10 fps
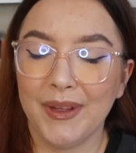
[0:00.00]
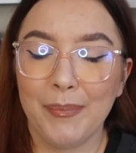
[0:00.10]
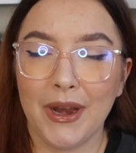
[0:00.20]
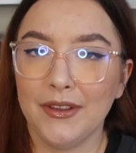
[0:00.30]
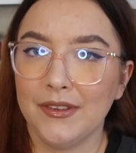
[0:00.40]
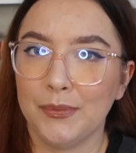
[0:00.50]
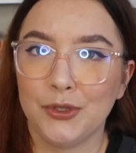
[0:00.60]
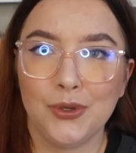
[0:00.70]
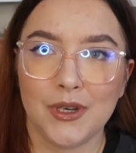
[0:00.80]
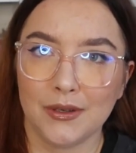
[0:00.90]
barely
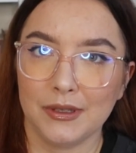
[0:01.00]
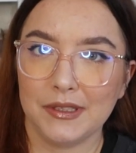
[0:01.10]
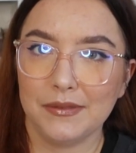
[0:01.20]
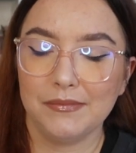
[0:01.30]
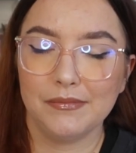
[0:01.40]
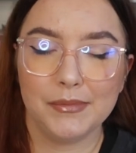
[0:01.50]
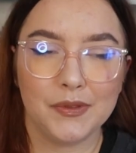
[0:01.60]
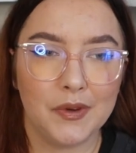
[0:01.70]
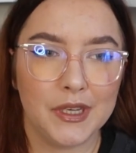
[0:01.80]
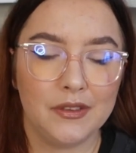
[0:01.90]
slept 2 hours
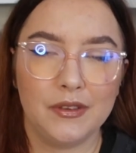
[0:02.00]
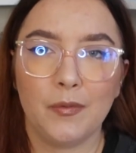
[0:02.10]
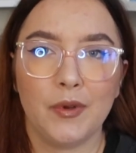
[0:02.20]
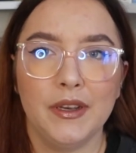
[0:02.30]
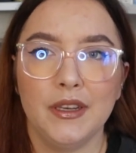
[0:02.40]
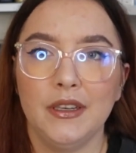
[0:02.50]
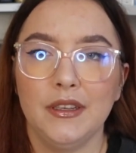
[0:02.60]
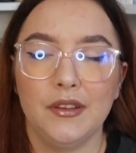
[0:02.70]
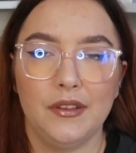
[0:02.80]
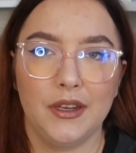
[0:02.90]
before I
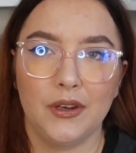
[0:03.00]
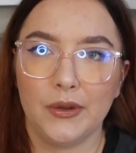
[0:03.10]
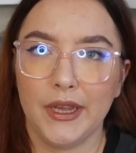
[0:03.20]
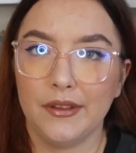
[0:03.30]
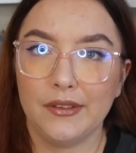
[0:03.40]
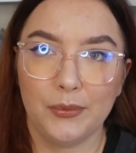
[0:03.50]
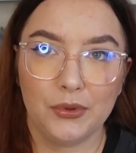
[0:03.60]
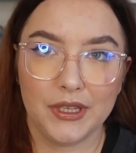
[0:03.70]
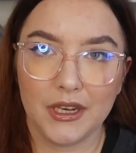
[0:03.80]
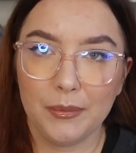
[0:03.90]
finally decided, okay, it's time
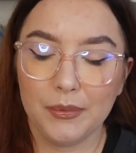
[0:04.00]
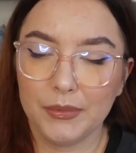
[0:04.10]
to get up,